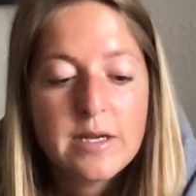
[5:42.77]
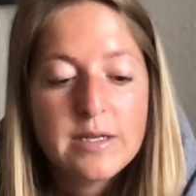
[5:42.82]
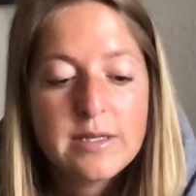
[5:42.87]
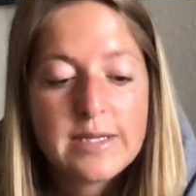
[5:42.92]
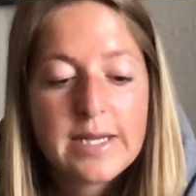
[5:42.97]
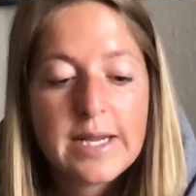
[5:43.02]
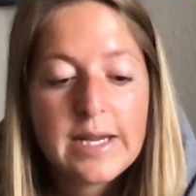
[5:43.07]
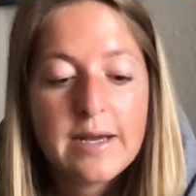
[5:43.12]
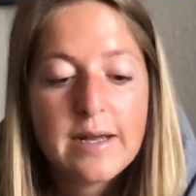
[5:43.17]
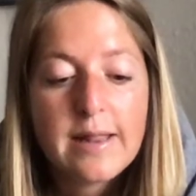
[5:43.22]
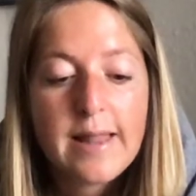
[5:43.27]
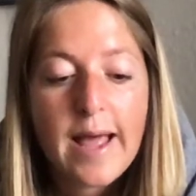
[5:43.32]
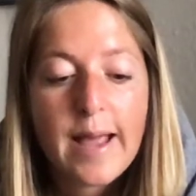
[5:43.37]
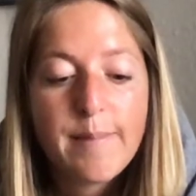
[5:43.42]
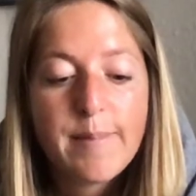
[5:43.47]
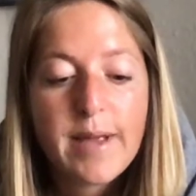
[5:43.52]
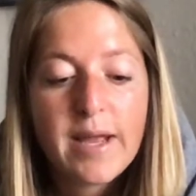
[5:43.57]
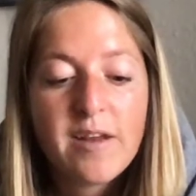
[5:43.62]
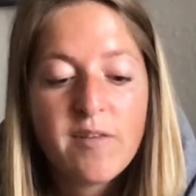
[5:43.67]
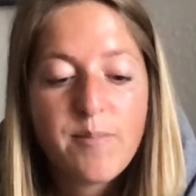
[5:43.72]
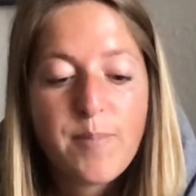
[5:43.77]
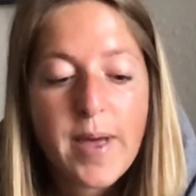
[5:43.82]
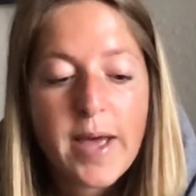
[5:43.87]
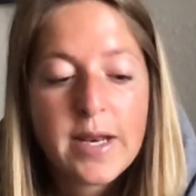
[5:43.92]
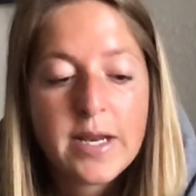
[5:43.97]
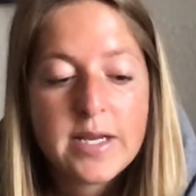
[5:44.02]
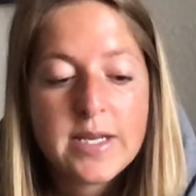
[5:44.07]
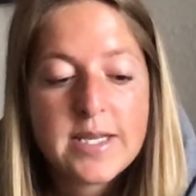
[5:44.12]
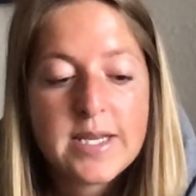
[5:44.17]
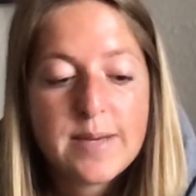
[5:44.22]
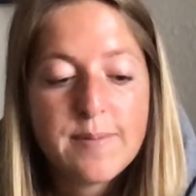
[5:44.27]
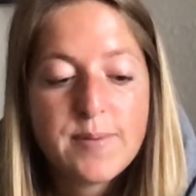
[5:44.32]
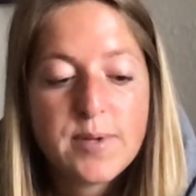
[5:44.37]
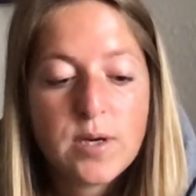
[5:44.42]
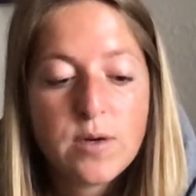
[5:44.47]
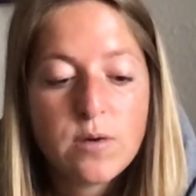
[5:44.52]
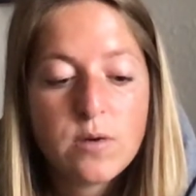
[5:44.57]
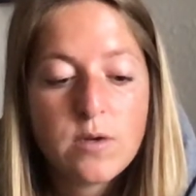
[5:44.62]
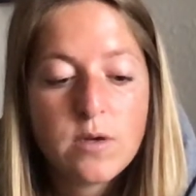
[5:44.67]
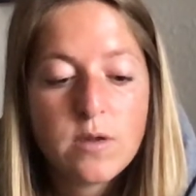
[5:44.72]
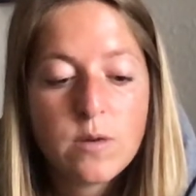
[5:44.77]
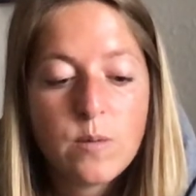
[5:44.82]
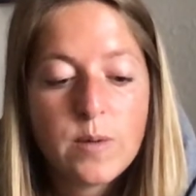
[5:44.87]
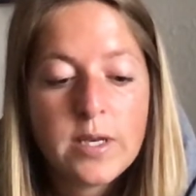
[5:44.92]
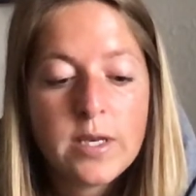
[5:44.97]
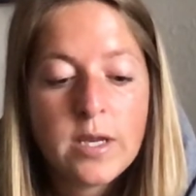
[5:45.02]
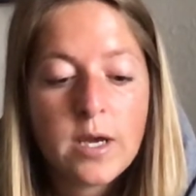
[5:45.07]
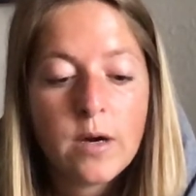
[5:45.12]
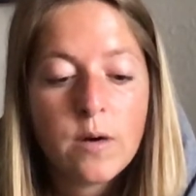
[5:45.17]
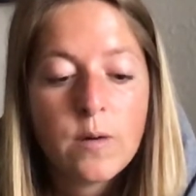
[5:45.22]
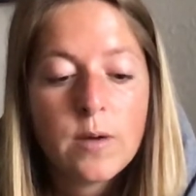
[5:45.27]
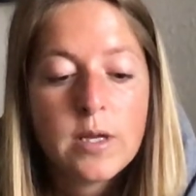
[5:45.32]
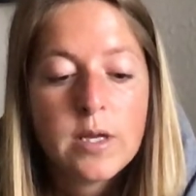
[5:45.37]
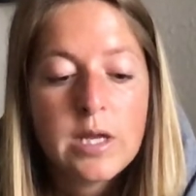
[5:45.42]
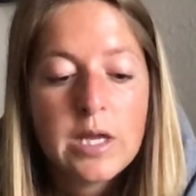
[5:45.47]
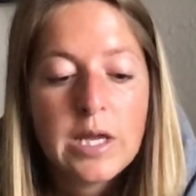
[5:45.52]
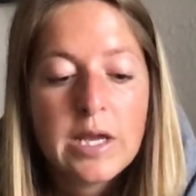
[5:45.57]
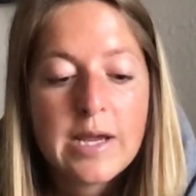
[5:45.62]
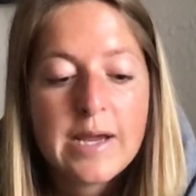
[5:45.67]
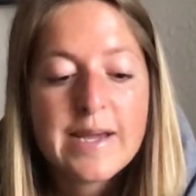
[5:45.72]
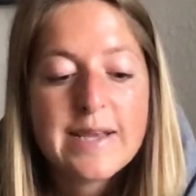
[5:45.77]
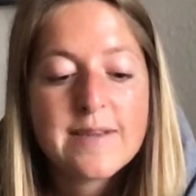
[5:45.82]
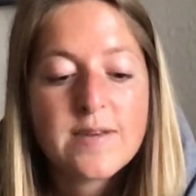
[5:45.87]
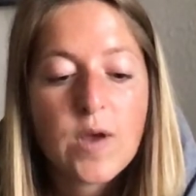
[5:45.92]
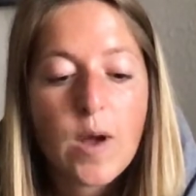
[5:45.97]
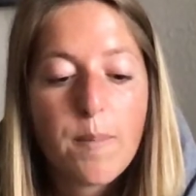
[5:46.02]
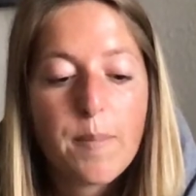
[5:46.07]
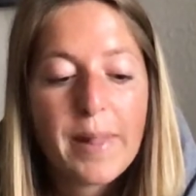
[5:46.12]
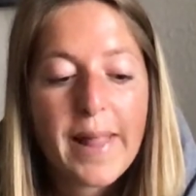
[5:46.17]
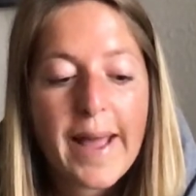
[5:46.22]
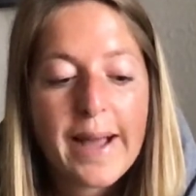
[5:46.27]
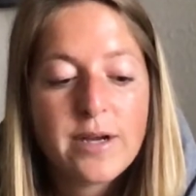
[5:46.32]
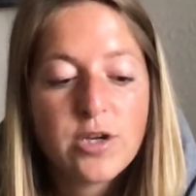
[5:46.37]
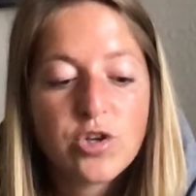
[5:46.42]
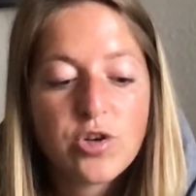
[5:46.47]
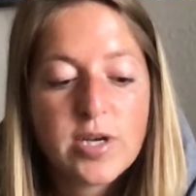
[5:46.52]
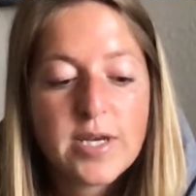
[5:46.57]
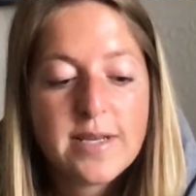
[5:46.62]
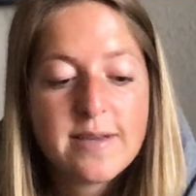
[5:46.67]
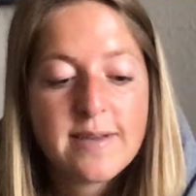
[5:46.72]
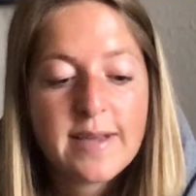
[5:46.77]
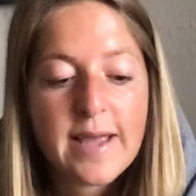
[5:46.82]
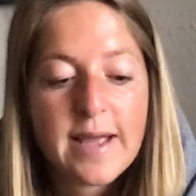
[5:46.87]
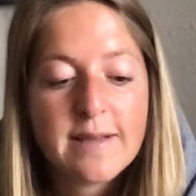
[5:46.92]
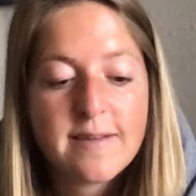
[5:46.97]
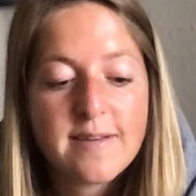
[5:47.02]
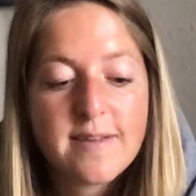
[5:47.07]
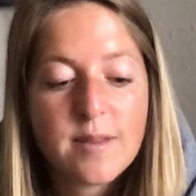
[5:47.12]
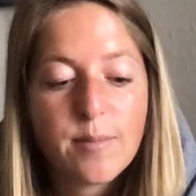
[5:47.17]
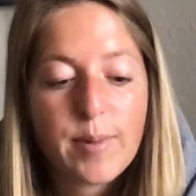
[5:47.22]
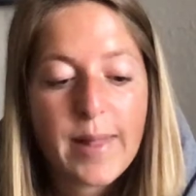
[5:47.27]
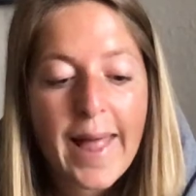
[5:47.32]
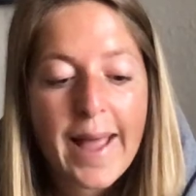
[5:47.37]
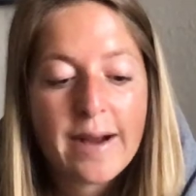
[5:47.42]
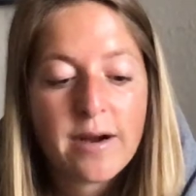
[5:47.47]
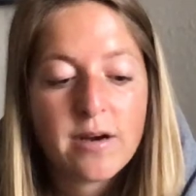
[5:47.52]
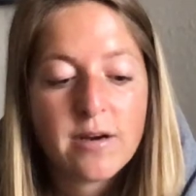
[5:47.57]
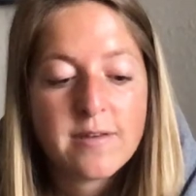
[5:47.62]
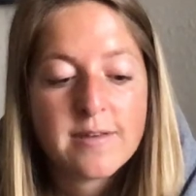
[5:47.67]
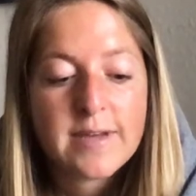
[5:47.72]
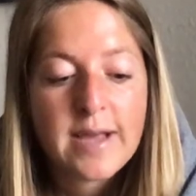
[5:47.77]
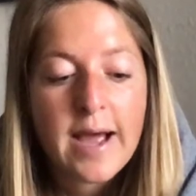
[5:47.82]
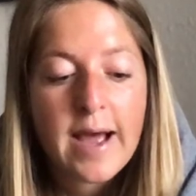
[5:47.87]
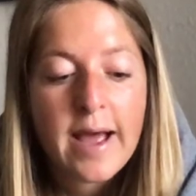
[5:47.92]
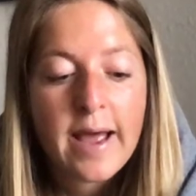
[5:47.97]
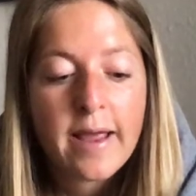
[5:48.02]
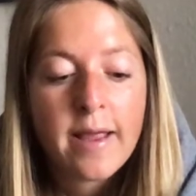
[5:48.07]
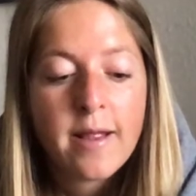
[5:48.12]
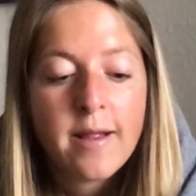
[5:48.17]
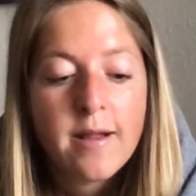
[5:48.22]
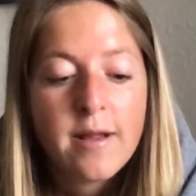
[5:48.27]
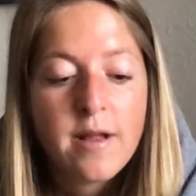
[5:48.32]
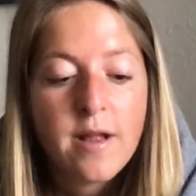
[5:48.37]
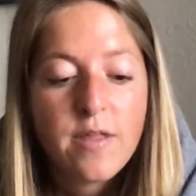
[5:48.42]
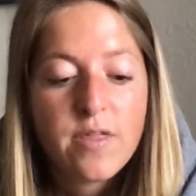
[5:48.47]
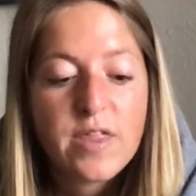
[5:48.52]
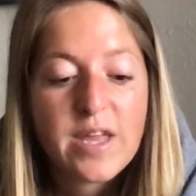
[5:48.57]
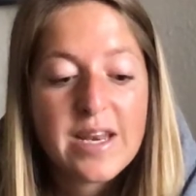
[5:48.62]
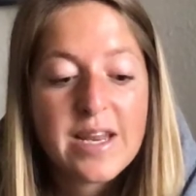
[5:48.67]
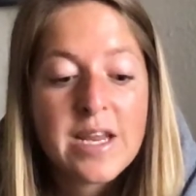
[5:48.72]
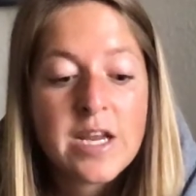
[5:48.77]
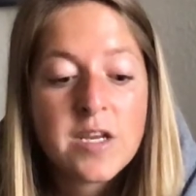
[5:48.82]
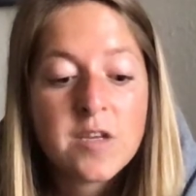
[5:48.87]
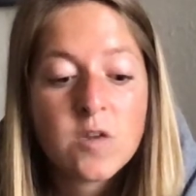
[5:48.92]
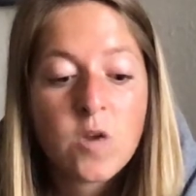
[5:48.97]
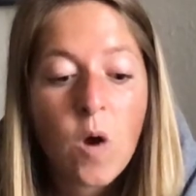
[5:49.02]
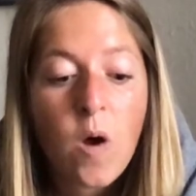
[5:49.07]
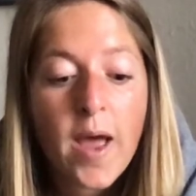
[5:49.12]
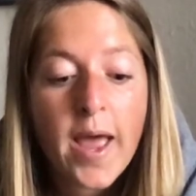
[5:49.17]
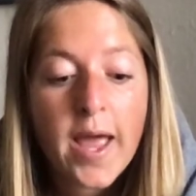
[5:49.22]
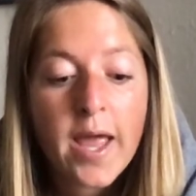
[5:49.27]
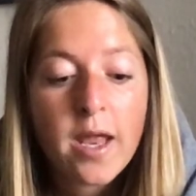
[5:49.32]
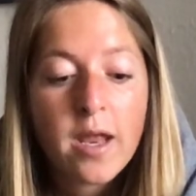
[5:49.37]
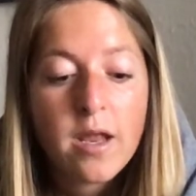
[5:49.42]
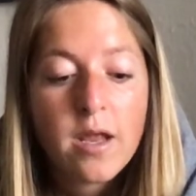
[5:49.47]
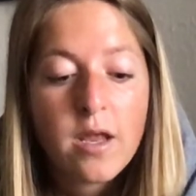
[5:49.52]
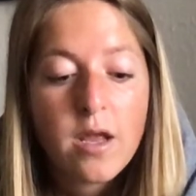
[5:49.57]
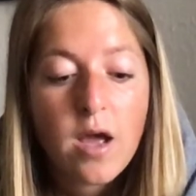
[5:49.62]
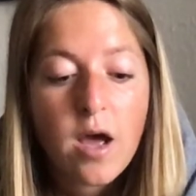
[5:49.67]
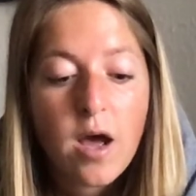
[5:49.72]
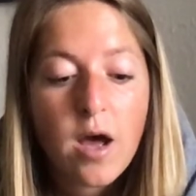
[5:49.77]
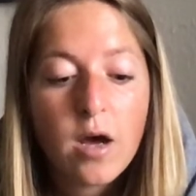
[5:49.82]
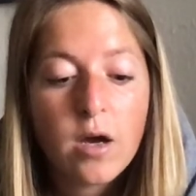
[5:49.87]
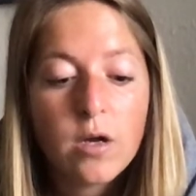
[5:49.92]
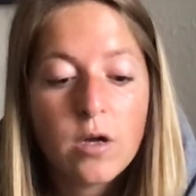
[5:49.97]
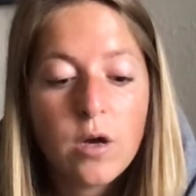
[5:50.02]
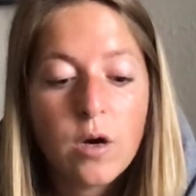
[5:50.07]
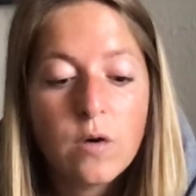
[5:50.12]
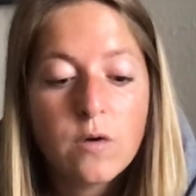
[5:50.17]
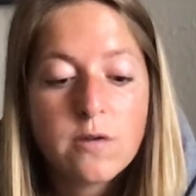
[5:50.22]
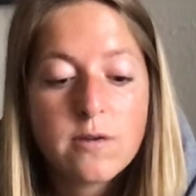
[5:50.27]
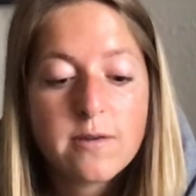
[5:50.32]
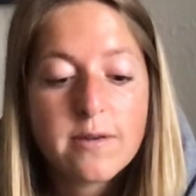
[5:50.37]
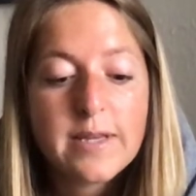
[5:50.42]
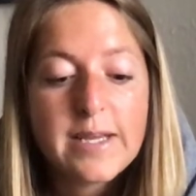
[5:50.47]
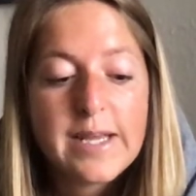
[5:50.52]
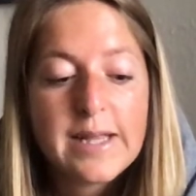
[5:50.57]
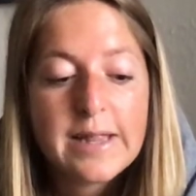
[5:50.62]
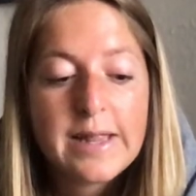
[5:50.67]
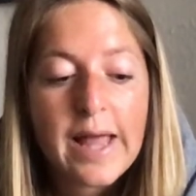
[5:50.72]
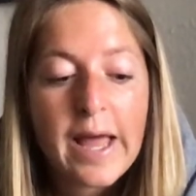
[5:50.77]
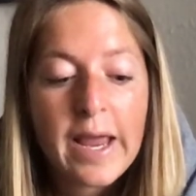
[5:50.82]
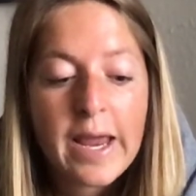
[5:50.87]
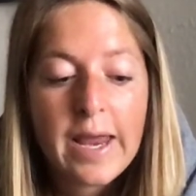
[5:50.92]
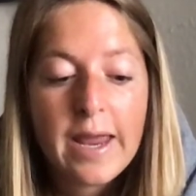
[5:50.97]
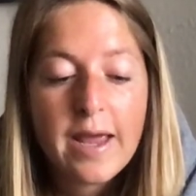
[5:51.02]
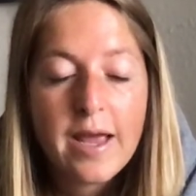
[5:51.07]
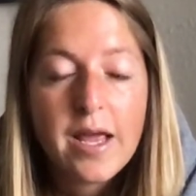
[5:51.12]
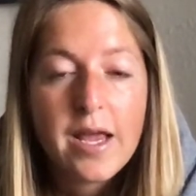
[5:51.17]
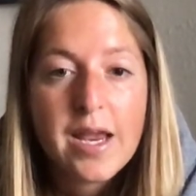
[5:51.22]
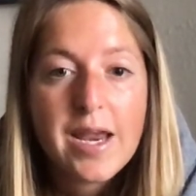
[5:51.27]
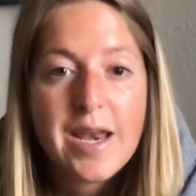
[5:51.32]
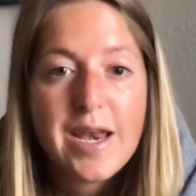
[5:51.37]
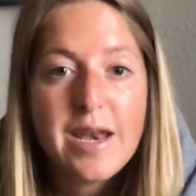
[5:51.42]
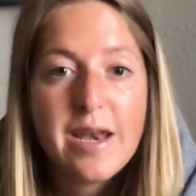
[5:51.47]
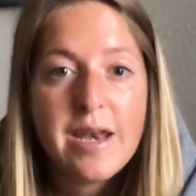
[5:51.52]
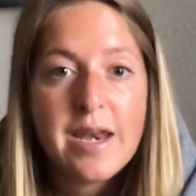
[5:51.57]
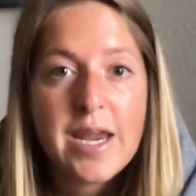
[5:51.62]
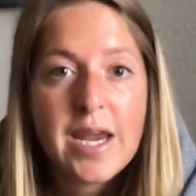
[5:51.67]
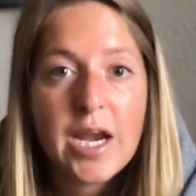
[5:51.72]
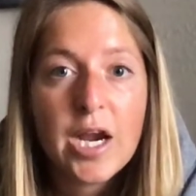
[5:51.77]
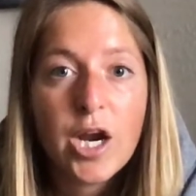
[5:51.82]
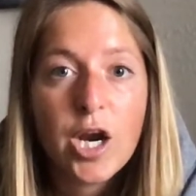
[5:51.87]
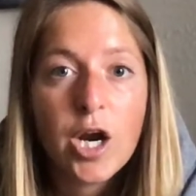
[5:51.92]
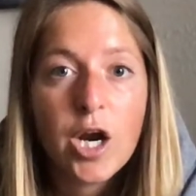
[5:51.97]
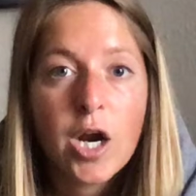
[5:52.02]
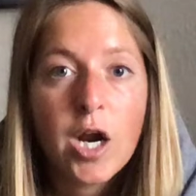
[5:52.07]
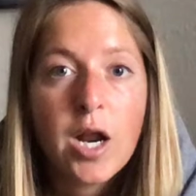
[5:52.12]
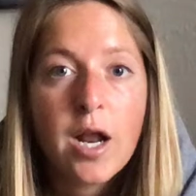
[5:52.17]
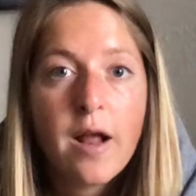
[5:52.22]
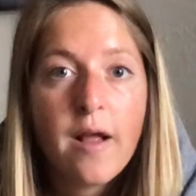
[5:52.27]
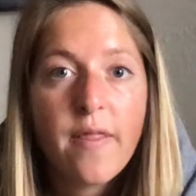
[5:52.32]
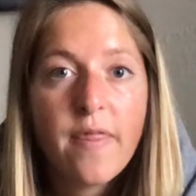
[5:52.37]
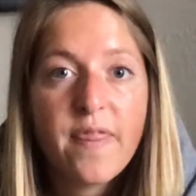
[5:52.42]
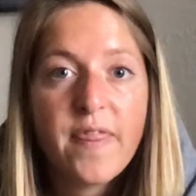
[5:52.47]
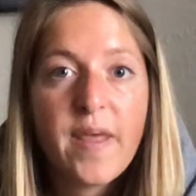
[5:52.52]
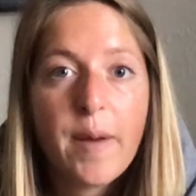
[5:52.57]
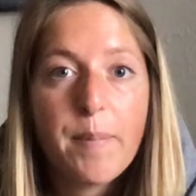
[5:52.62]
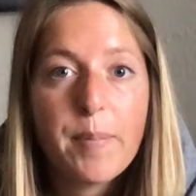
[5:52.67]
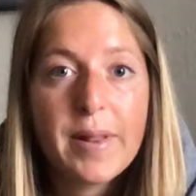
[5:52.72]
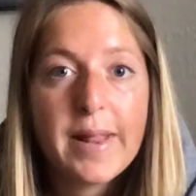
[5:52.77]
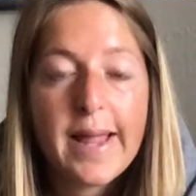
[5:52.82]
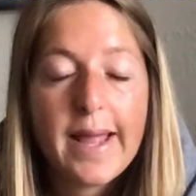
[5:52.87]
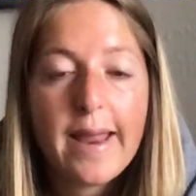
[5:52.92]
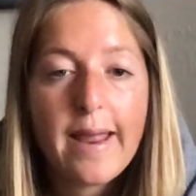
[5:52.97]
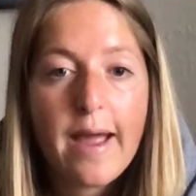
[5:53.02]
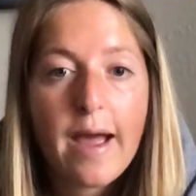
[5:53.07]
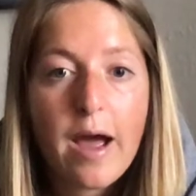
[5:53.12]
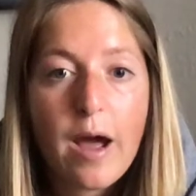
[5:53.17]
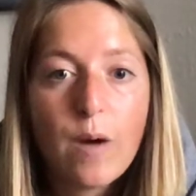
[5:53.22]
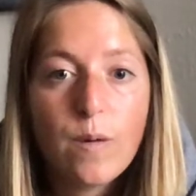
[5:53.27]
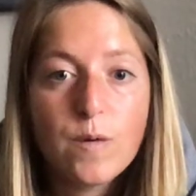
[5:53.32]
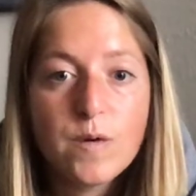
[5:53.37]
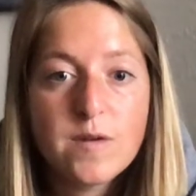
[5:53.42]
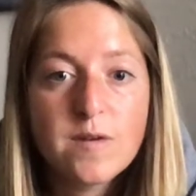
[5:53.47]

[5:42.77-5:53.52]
Dink climbed out of bed and tiptoed to the window. He saw black trees against the blacker sky. Then he saw it, a ghostly light near the playhouse.